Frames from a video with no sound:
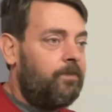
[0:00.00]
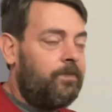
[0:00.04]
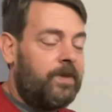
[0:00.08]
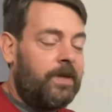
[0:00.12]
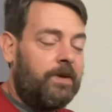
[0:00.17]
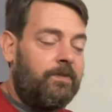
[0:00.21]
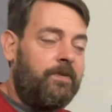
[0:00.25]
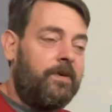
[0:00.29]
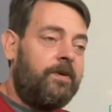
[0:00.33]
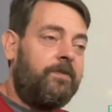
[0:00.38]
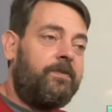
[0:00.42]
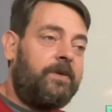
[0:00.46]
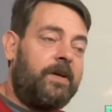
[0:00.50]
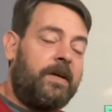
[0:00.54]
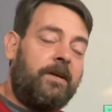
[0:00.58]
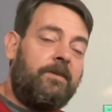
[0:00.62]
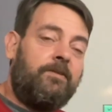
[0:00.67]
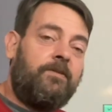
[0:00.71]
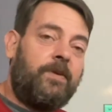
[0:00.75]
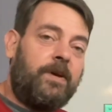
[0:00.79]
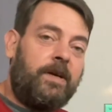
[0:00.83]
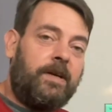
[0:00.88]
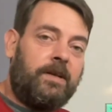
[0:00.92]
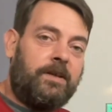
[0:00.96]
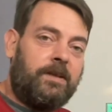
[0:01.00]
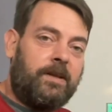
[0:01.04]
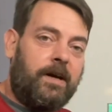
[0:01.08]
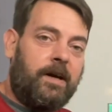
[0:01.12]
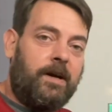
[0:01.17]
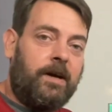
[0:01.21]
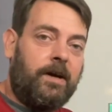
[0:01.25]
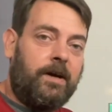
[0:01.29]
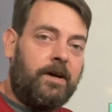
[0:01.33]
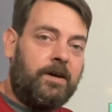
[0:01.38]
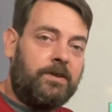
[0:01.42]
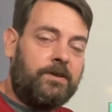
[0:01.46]
15 feet in the
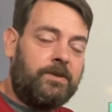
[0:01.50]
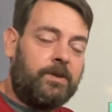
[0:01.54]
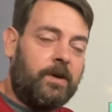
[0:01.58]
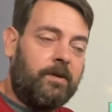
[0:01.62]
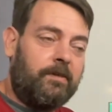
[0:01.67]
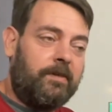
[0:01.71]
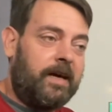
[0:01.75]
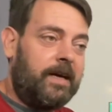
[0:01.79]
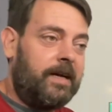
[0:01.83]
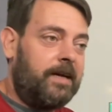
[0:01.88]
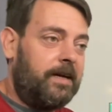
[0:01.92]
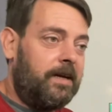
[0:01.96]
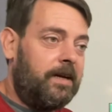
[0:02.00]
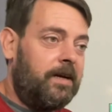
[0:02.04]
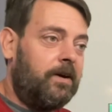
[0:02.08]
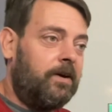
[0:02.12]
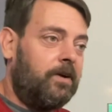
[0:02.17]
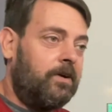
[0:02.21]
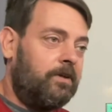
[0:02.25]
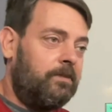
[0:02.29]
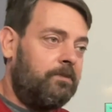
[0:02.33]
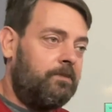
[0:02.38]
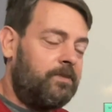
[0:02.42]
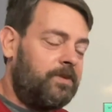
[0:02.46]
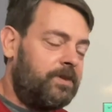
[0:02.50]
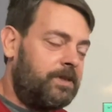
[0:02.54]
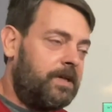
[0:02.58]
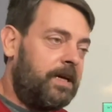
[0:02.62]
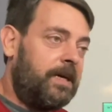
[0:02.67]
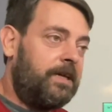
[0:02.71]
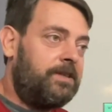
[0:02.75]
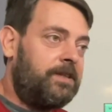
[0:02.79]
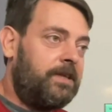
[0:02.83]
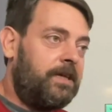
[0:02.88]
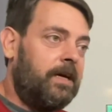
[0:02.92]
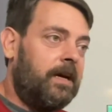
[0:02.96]
air, so I've got to get on a
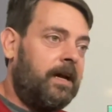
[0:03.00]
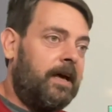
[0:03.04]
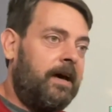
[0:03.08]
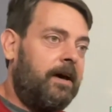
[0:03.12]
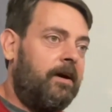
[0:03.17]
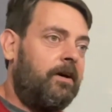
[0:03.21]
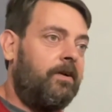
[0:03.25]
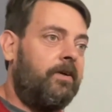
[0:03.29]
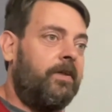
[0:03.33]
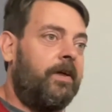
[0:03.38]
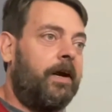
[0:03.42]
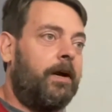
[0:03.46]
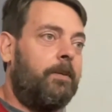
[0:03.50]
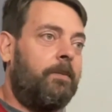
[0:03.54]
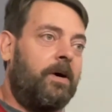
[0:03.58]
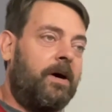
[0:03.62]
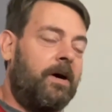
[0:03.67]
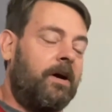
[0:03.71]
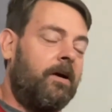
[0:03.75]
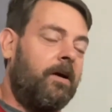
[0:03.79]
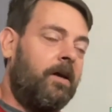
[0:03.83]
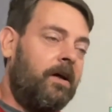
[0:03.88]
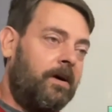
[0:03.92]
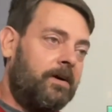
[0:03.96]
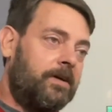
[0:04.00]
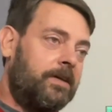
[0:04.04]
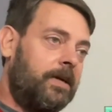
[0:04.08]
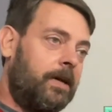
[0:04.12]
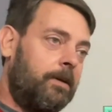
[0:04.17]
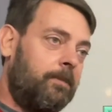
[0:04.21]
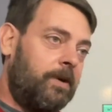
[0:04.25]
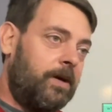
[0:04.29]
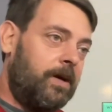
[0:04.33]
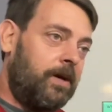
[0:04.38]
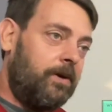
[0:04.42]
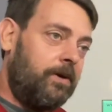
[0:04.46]
sketchy ladder that I bought a long
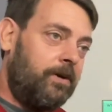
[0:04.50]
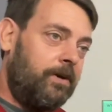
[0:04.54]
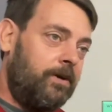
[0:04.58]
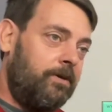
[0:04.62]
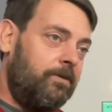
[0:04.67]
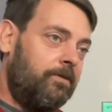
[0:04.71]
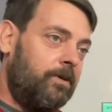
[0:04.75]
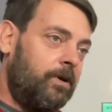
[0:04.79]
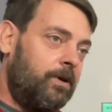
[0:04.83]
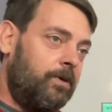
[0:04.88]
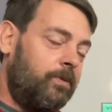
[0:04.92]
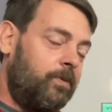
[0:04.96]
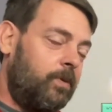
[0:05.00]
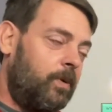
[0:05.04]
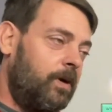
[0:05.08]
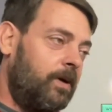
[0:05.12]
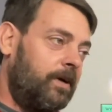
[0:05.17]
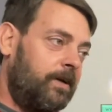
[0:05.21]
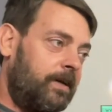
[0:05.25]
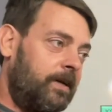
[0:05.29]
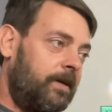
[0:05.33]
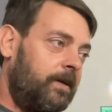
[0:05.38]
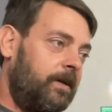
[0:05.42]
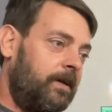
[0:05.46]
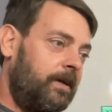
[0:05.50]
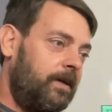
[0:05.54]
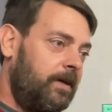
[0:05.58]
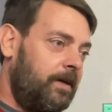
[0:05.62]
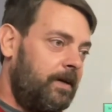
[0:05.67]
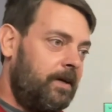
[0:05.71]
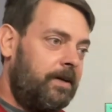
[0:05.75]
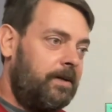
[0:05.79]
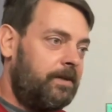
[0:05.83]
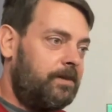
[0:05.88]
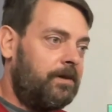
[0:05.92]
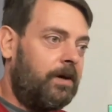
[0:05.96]
time ago to do roof work, and
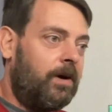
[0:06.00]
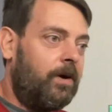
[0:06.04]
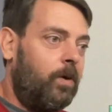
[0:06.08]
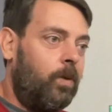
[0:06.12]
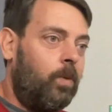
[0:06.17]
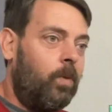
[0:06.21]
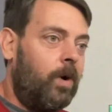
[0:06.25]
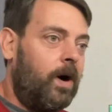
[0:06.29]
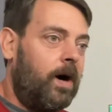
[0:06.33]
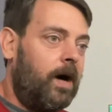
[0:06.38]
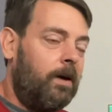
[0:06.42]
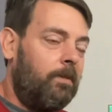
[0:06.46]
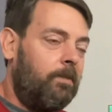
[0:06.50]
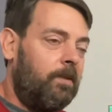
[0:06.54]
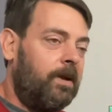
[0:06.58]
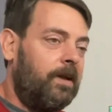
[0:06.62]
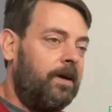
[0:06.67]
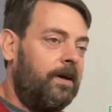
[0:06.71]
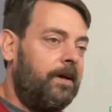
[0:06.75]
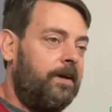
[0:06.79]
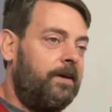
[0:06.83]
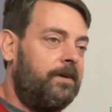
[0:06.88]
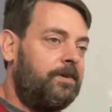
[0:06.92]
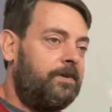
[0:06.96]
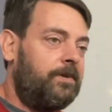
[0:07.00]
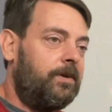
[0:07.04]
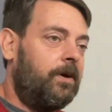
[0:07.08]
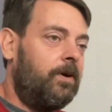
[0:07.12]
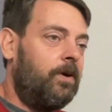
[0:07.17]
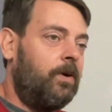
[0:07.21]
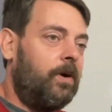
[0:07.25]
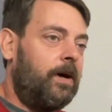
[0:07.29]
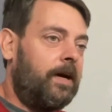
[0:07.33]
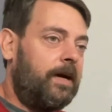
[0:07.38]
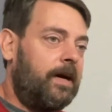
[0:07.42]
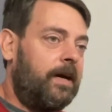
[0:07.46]
it's all wobbly,
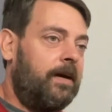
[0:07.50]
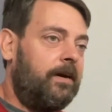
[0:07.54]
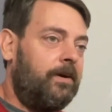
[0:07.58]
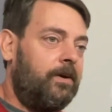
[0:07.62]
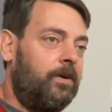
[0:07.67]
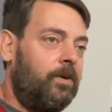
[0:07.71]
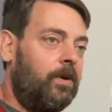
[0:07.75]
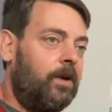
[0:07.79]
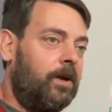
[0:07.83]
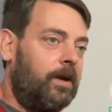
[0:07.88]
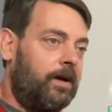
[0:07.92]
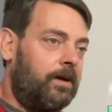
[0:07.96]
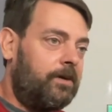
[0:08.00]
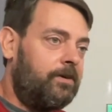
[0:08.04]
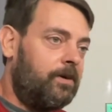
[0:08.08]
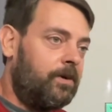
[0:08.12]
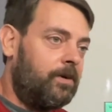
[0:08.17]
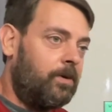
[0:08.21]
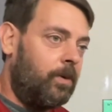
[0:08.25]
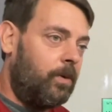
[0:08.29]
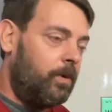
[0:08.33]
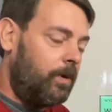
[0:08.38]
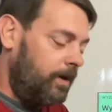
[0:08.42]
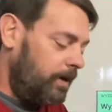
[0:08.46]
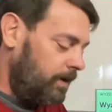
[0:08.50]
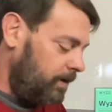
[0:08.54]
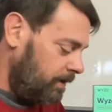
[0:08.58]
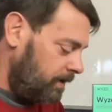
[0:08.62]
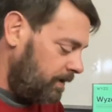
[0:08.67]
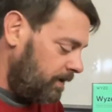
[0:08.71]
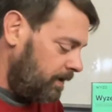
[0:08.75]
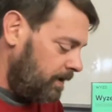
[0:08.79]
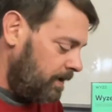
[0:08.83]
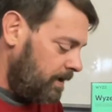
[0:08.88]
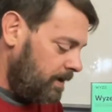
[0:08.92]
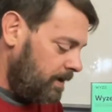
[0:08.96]
so I got to do electrical work
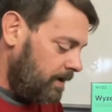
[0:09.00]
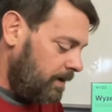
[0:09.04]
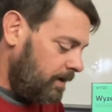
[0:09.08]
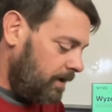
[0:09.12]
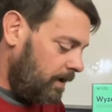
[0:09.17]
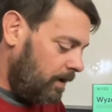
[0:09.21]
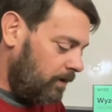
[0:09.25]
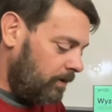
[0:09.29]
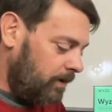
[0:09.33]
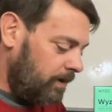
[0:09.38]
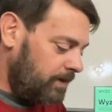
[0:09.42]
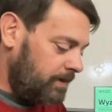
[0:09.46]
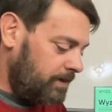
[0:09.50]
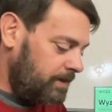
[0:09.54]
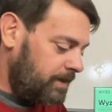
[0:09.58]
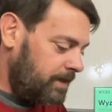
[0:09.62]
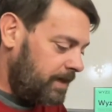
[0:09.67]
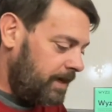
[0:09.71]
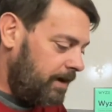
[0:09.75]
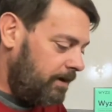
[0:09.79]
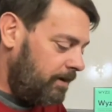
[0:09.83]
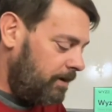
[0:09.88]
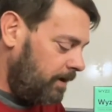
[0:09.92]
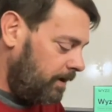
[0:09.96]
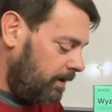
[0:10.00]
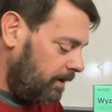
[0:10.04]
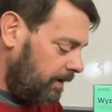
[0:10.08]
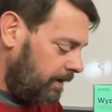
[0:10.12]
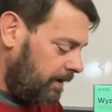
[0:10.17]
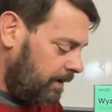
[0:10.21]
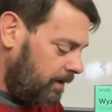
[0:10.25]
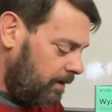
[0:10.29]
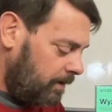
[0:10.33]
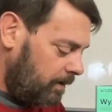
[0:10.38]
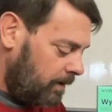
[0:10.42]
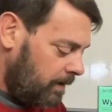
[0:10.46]
on this scary
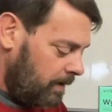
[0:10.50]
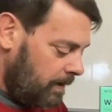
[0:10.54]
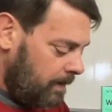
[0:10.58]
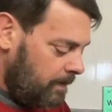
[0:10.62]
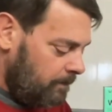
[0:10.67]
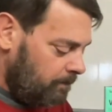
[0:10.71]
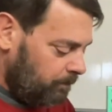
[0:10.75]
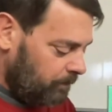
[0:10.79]
ladder.